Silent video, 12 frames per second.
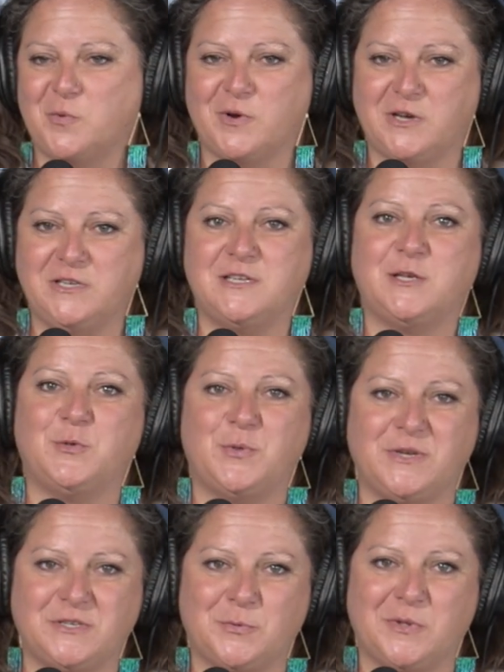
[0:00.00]
we're
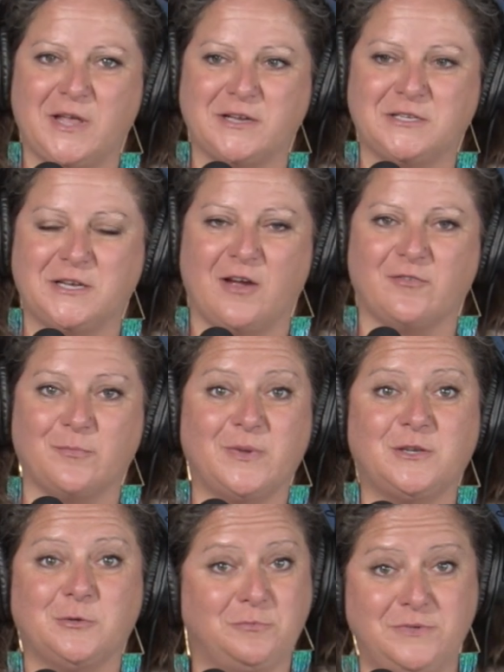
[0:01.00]
continuing to elect a
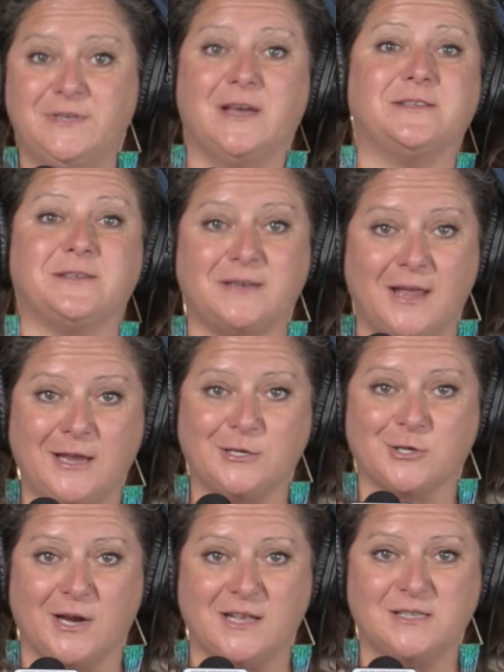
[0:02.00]
government who doesn't
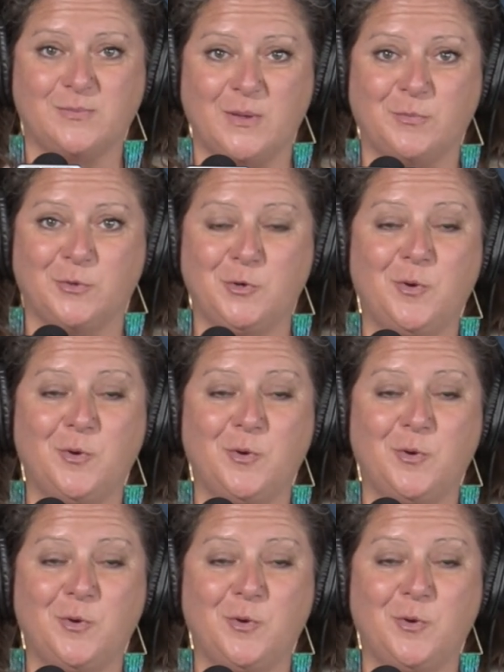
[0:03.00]
hate trans people,